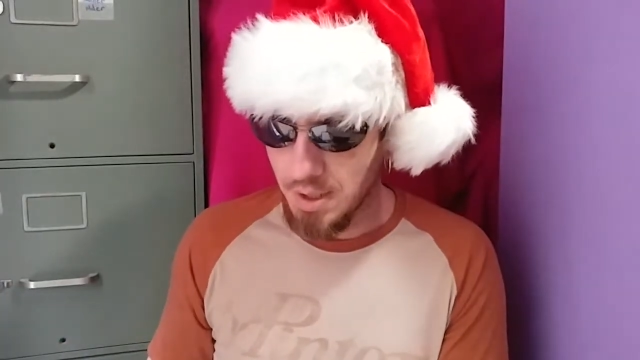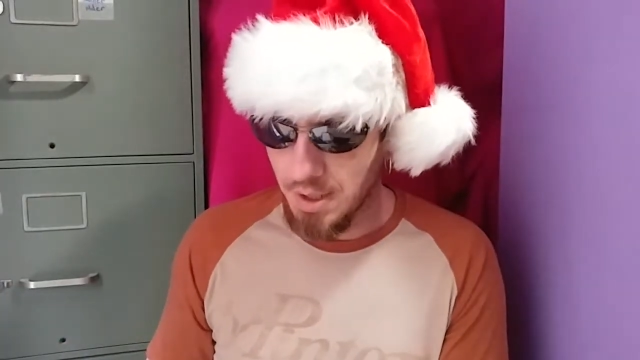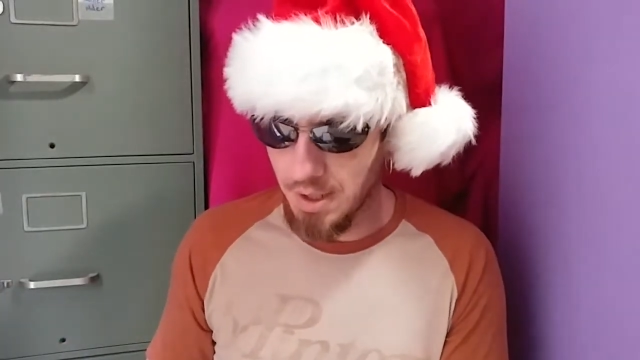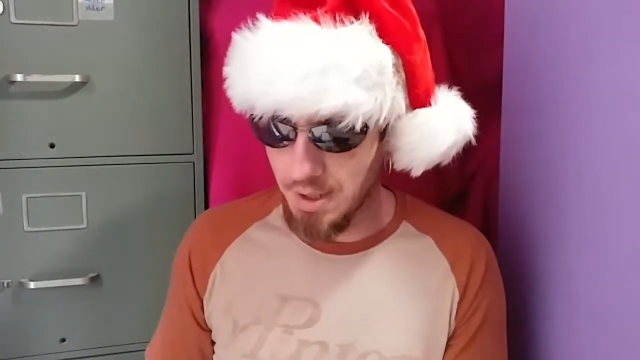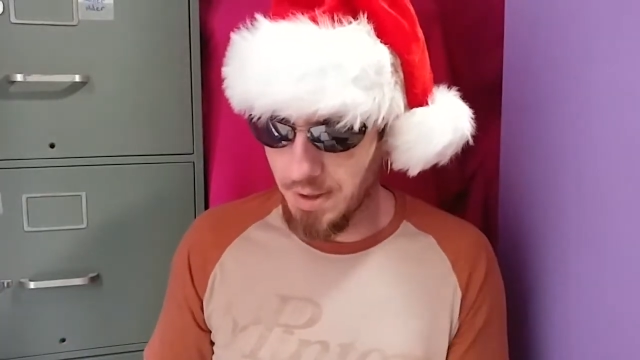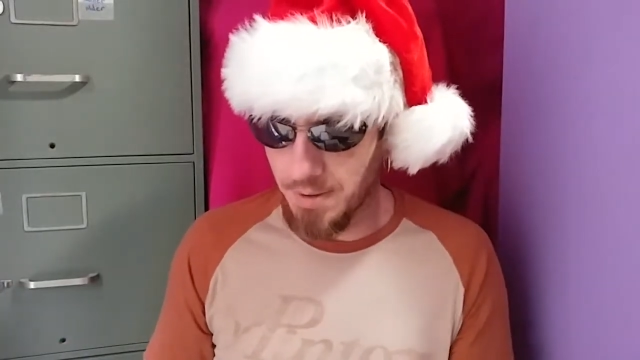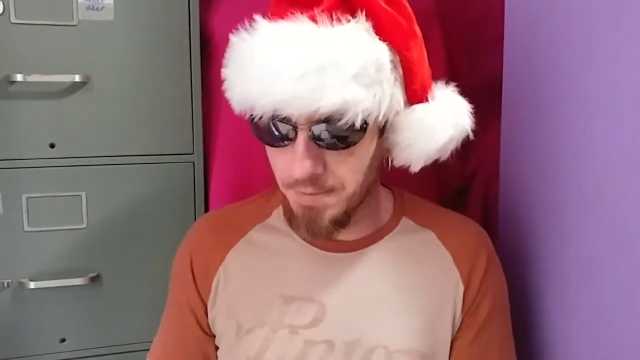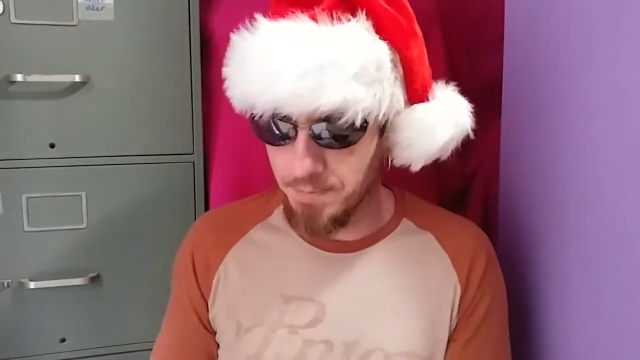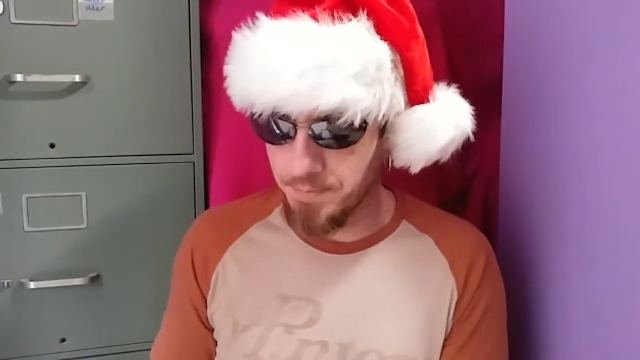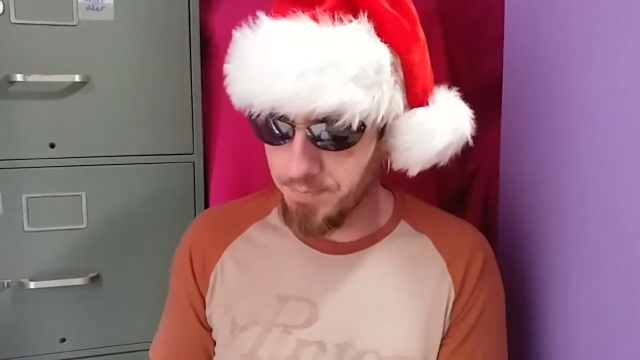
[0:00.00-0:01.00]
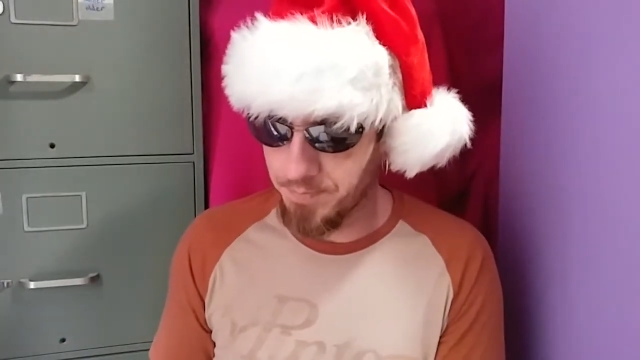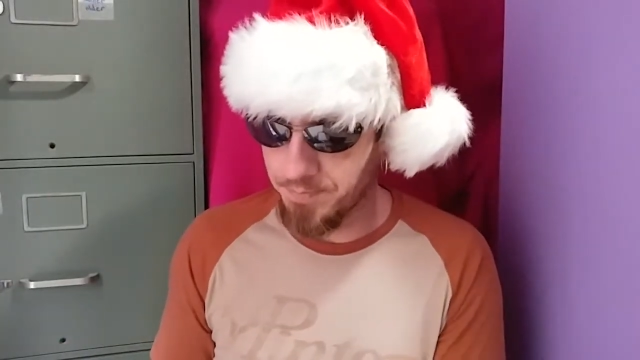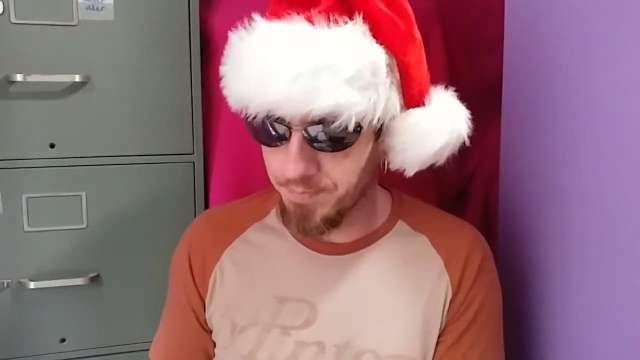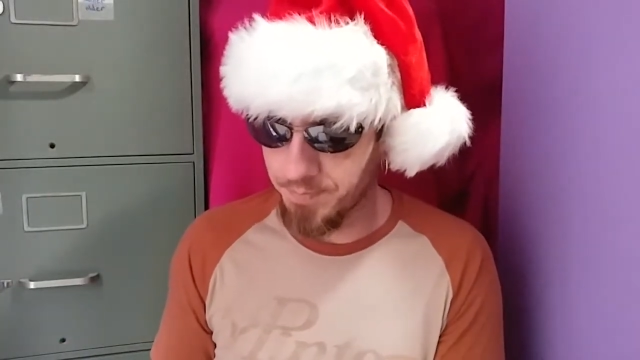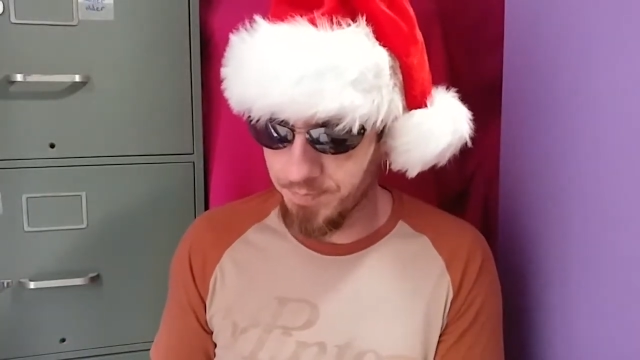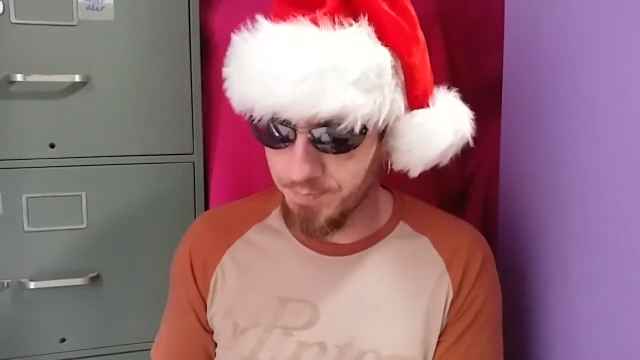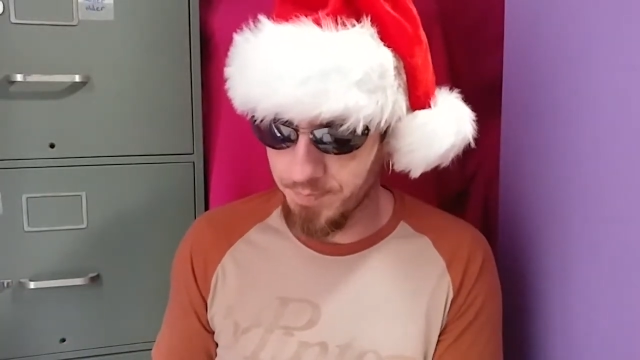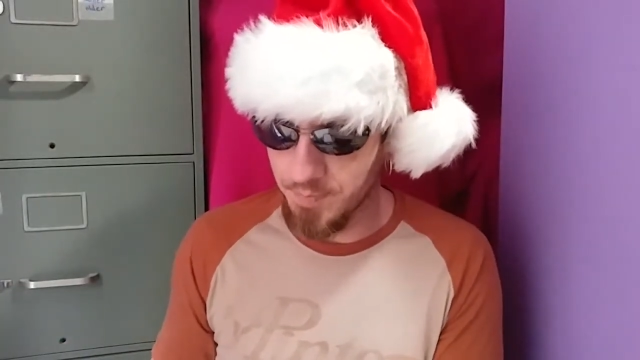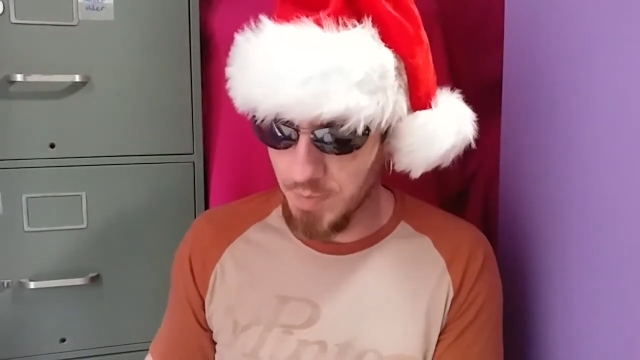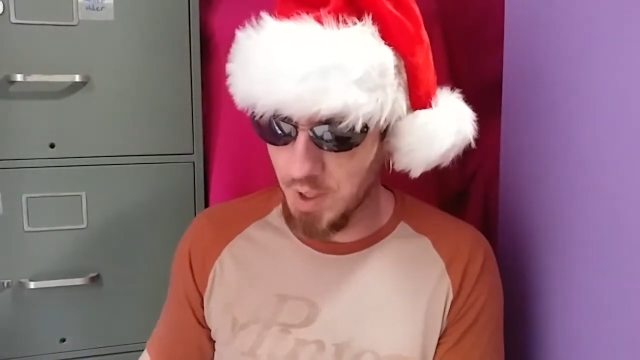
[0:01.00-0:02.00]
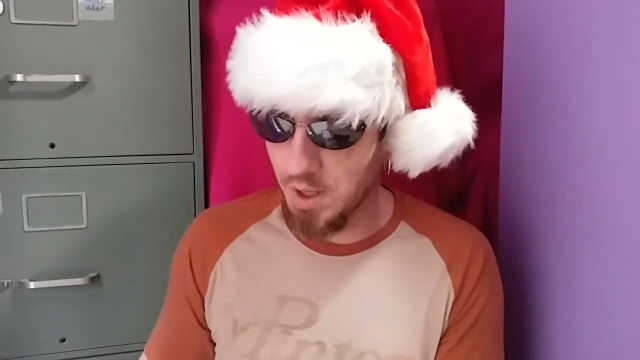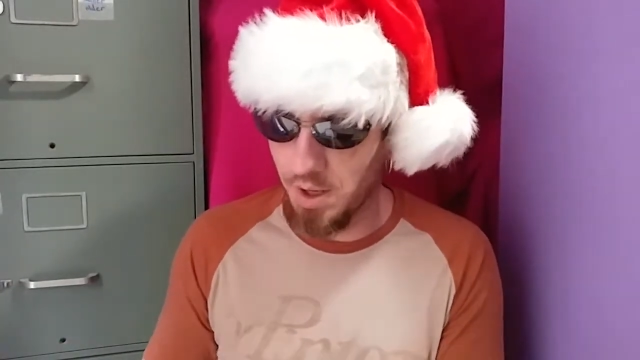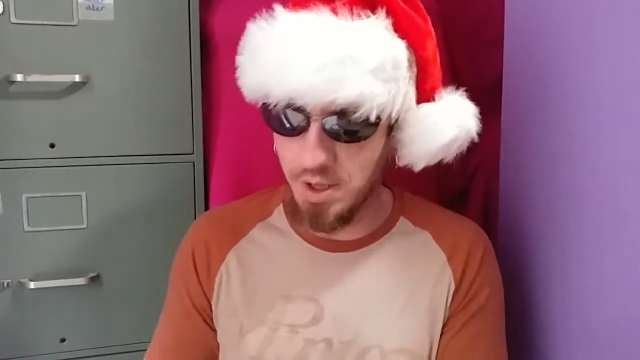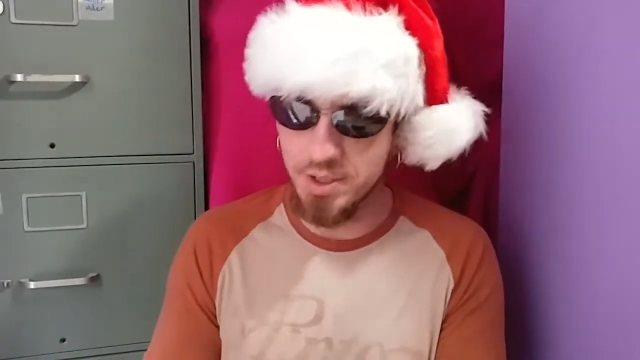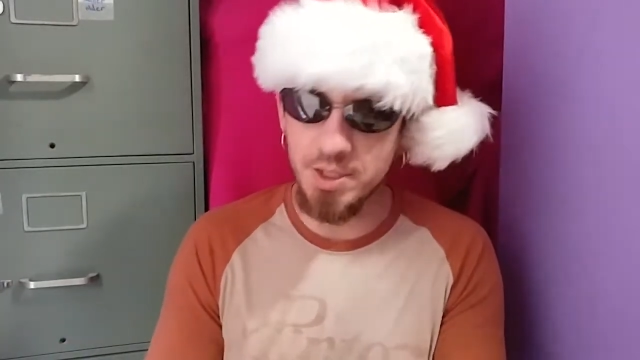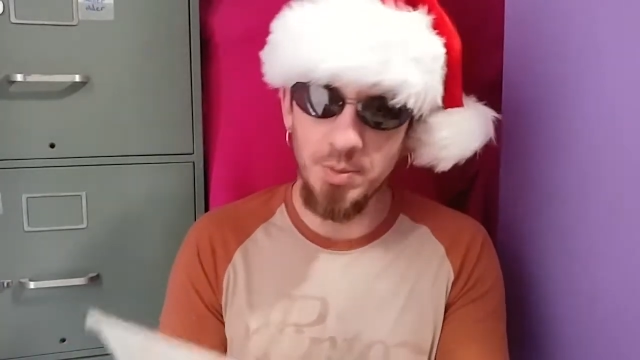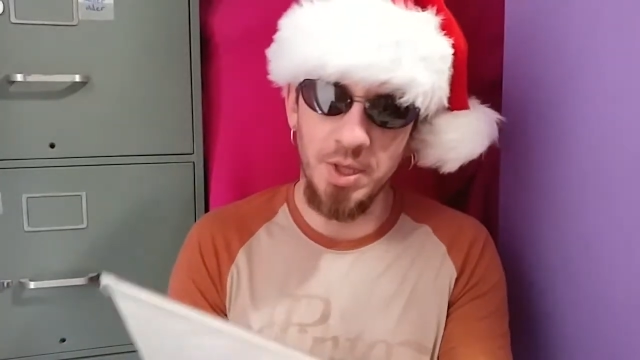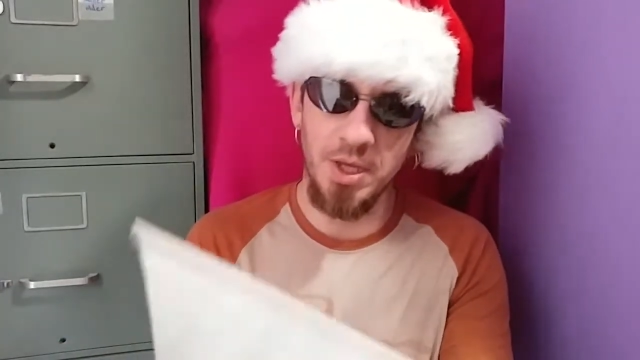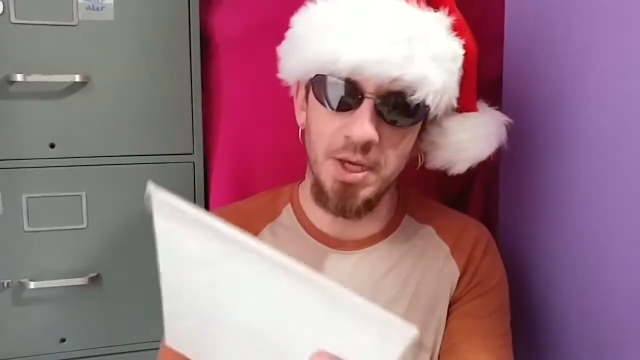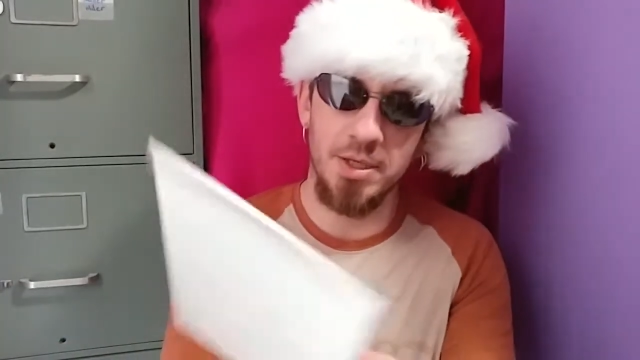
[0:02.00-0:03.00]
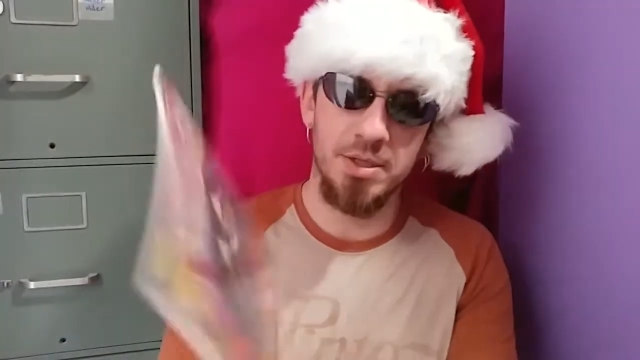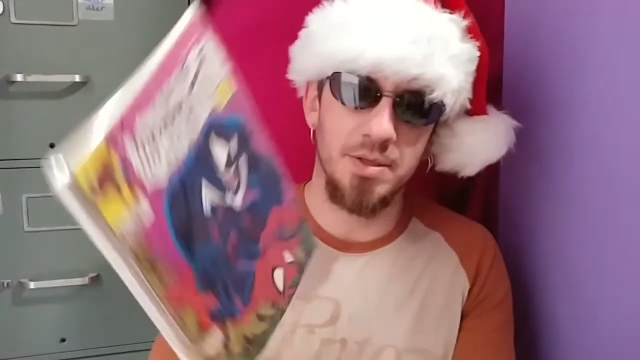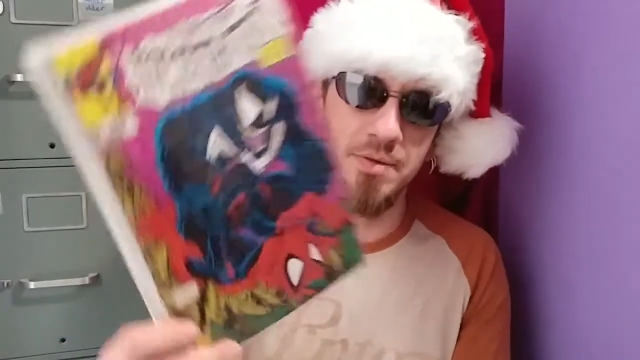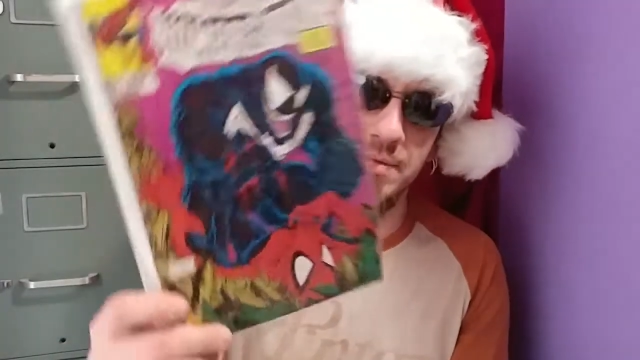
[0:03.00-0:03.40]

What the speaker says: Oh, he sent me this.